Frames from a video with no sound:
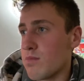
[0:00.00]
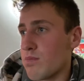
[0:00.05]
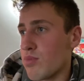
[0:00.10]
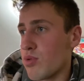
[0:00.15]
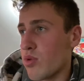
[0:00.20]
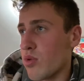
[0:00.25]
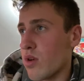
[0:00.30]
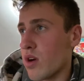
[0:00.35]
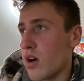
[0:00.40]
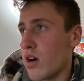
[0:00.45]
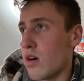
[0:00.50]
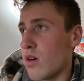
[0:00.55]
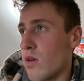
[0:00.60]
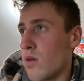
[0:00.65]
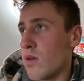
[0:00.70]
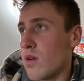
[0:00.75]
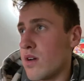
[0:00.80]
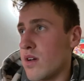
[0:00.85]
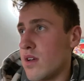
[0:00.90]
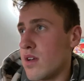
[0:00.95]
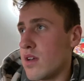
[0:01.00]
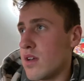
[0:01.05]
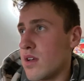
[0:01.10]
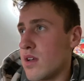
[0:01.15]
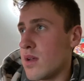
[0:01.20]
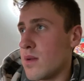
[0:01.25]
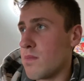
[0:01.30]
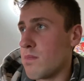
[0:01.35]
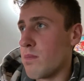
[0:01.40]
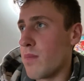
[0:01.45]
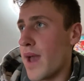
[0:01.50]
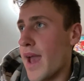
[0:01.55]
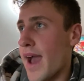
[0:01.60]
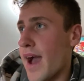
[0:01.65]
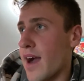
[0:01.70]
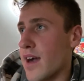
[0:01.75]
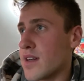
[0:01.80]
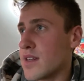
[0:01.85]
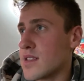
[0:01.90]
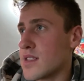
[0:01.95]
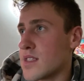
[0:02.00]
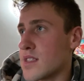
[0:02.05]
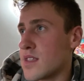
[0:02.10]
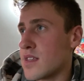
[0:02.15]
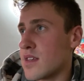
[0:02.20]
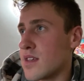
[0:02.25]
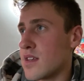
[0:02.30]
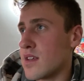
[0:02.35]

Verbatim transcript: Pro Max.